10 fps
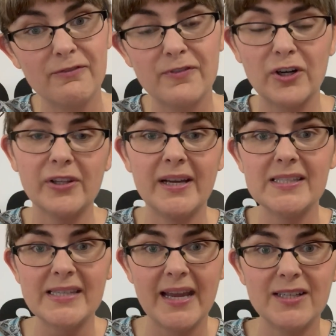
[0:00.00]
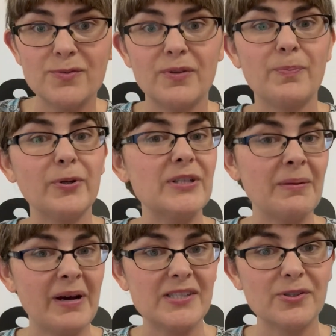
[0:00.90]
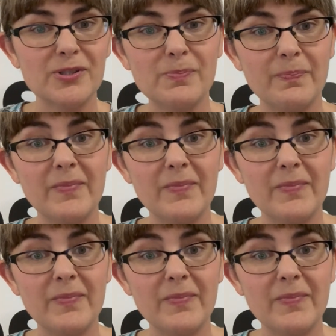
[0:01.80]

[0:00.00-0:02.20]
fertilized eggs with building muscles,